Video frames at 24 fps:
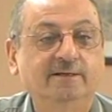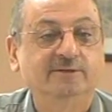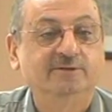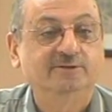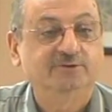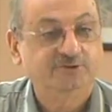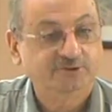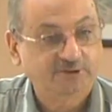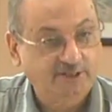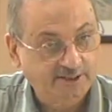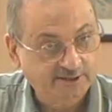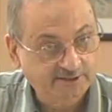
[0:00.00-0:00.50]

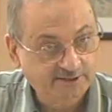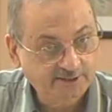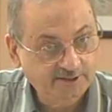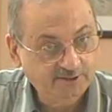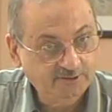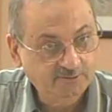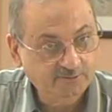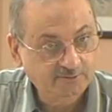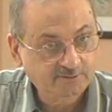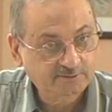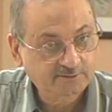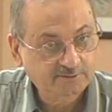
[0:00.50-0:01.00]

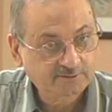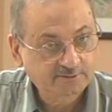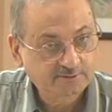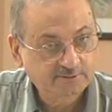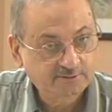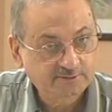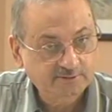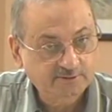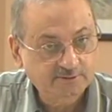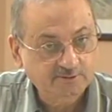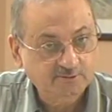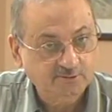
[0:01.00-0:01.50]
jadidun.
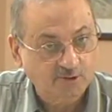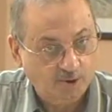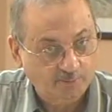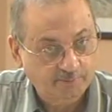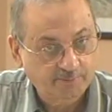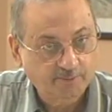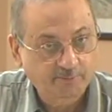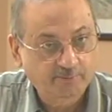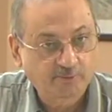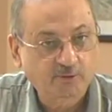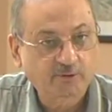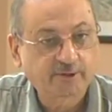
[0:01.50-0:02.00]

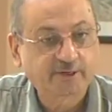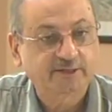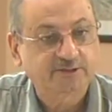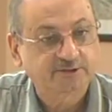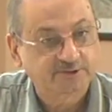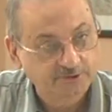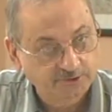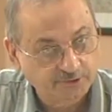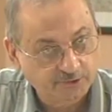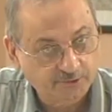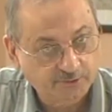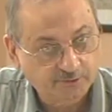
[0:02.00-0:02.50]
Copybook is
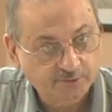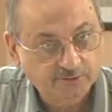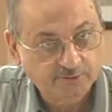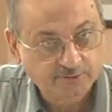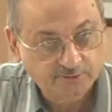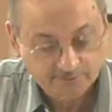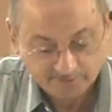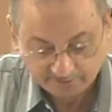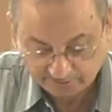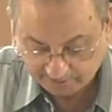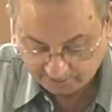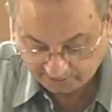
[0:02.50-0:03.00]
new.
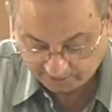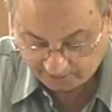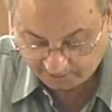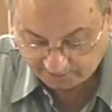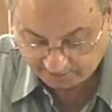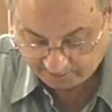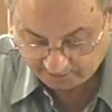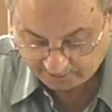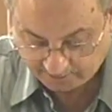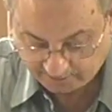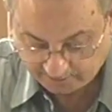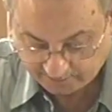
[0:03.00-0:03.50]

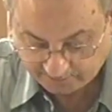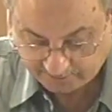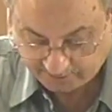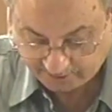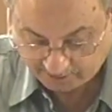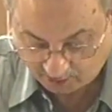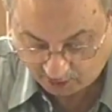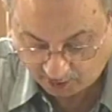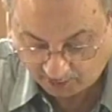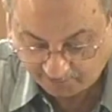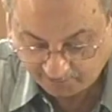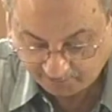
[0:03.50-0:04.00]
The
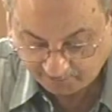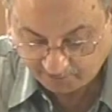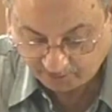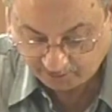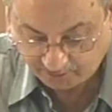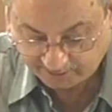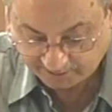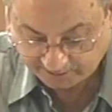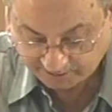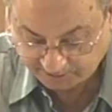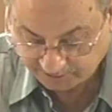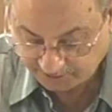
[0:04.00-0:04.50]

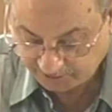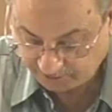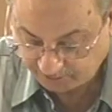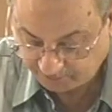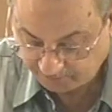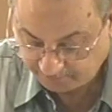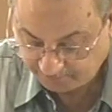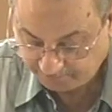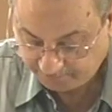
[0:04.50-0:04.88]
copybook is new.